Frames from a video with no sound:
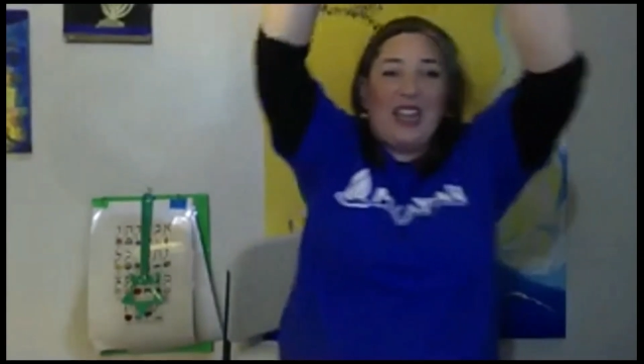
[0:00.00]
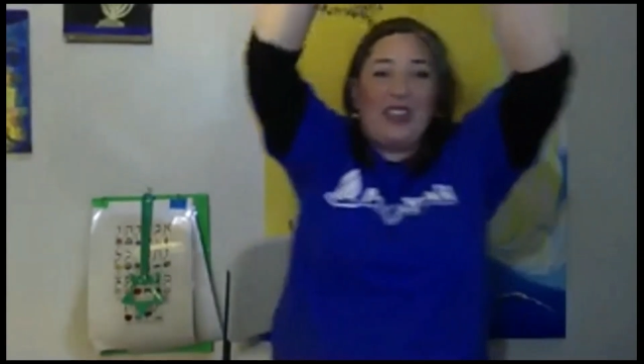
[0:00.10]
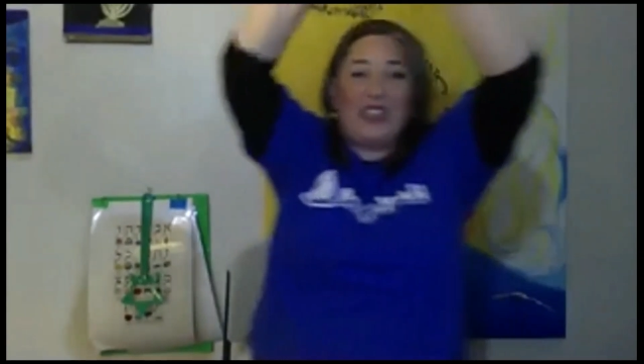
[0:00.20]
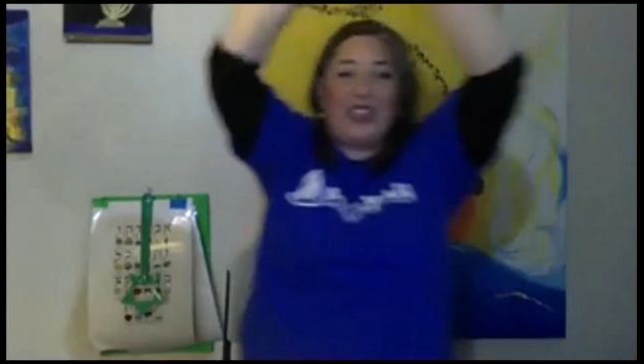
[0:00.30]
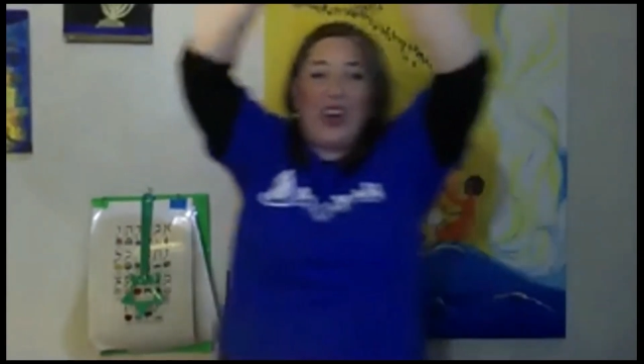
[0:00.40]

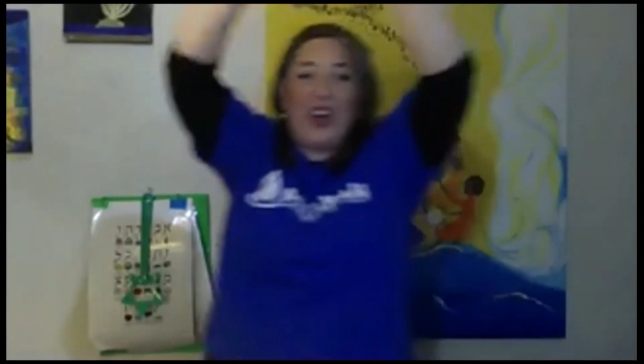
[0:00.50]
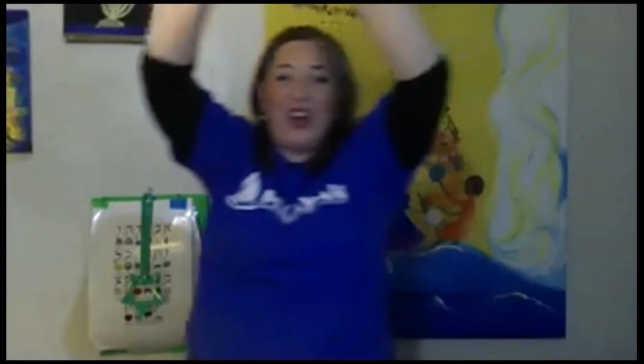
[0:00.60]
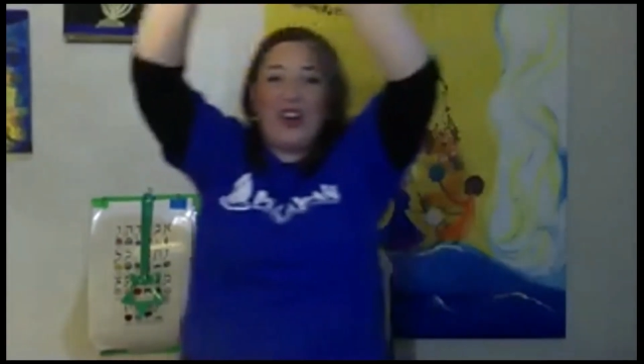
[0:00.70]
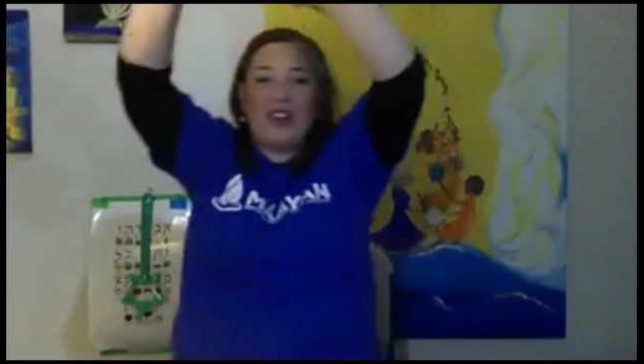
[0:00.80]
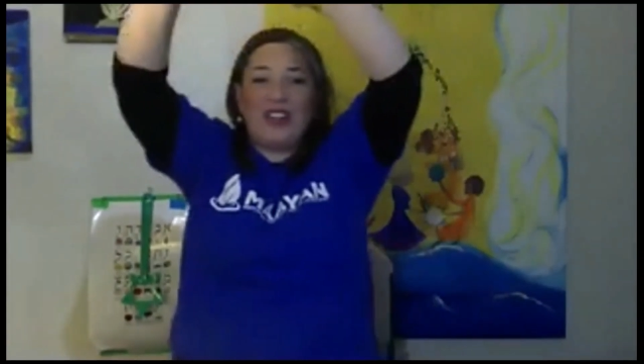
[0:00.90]
The
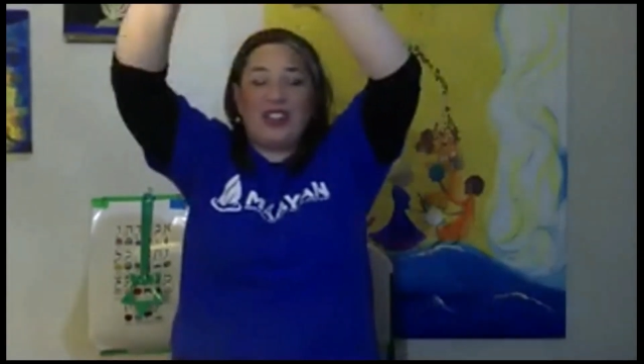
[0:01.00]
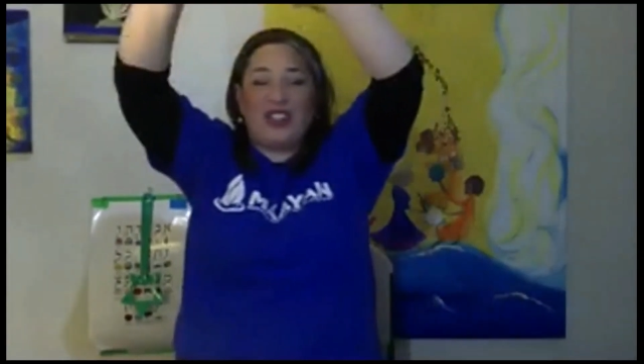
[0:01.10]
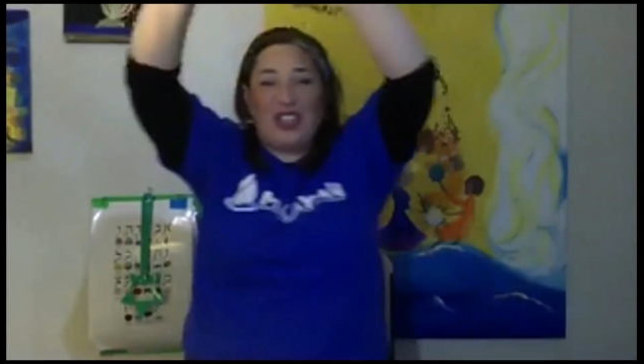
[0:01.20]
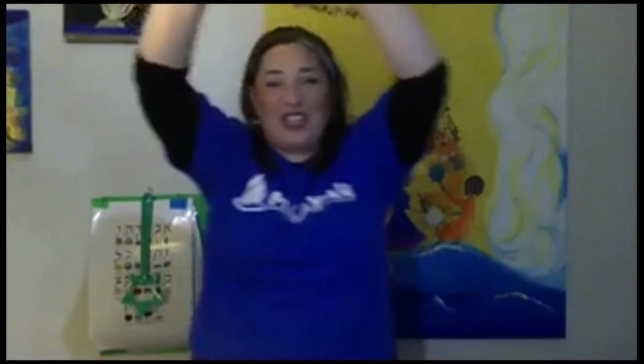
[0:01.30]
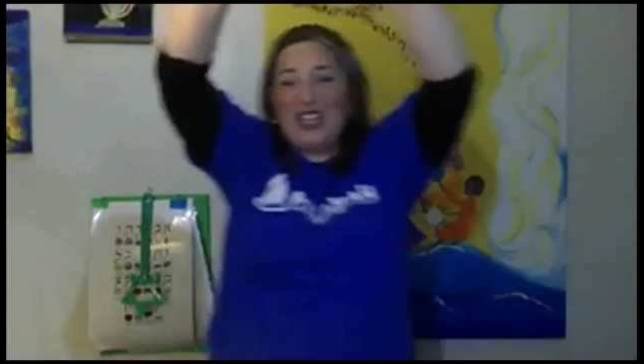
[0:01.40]
Torah
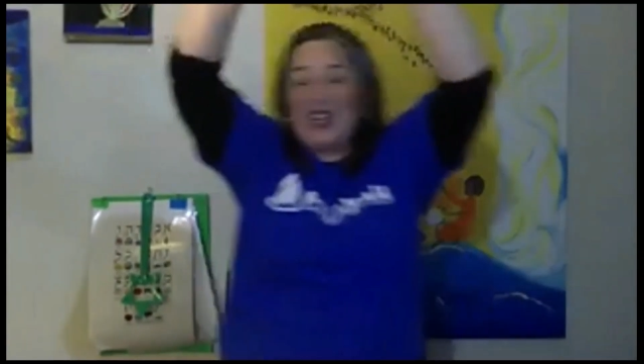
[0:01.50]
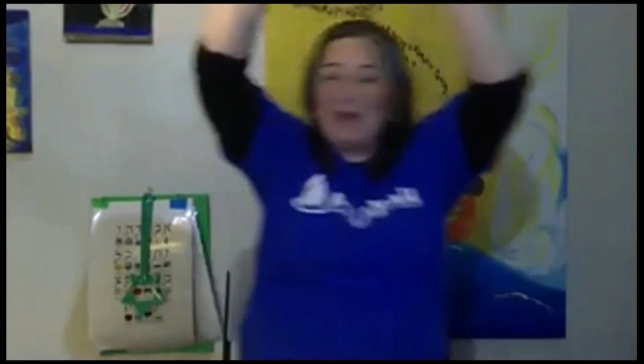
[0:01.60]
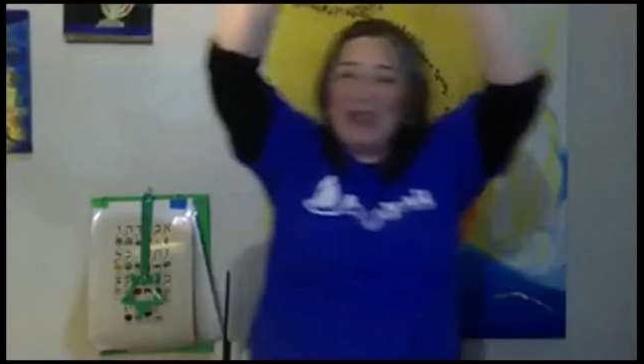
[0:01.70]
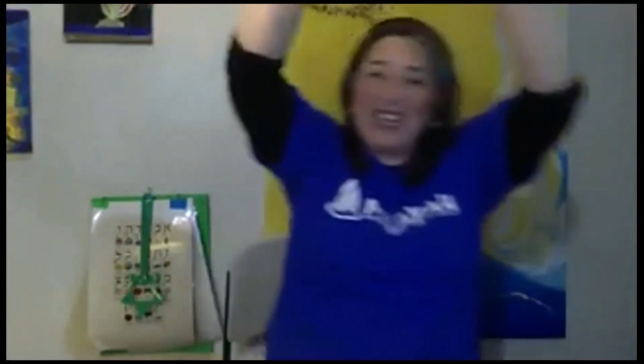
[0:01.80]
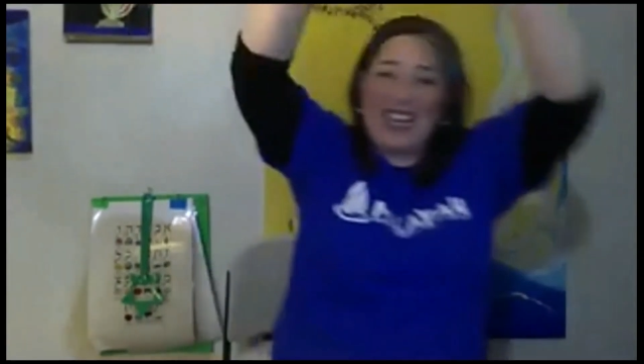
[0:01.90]
should
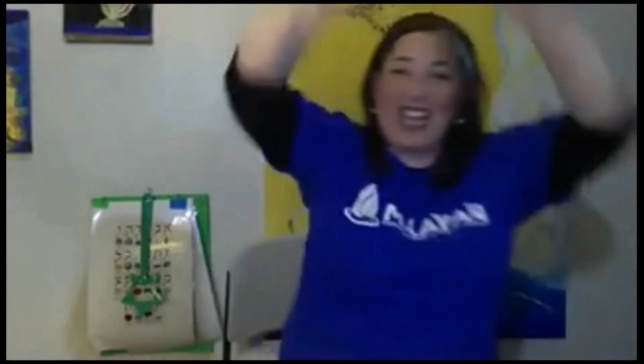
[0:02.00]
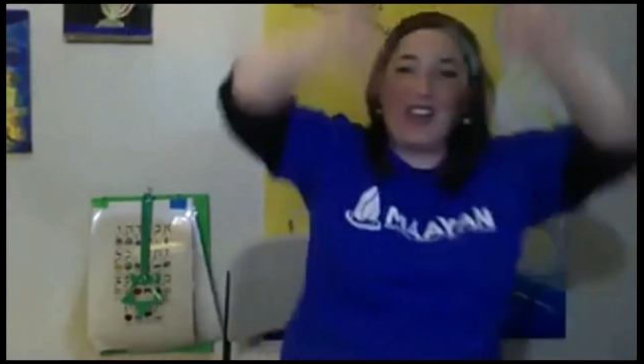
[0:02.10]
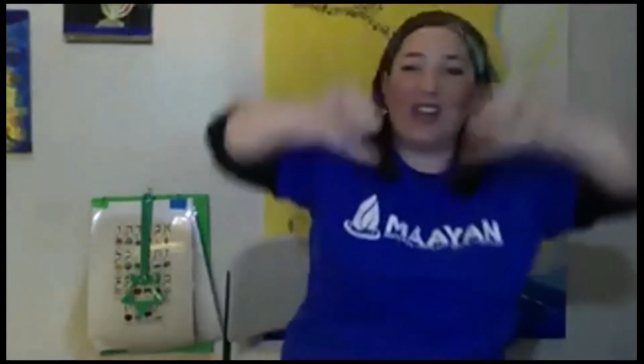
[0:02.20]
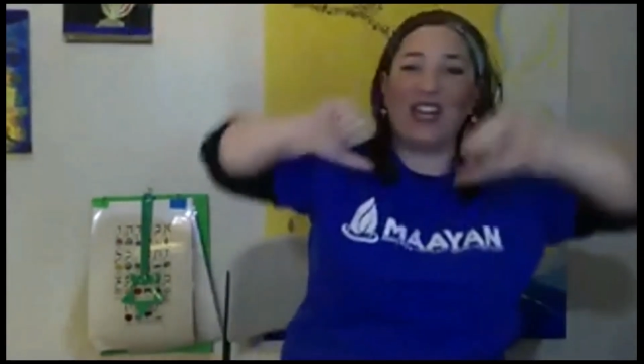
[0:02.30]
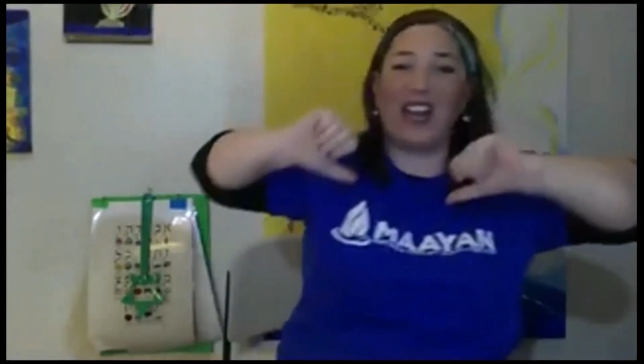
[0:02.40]
be given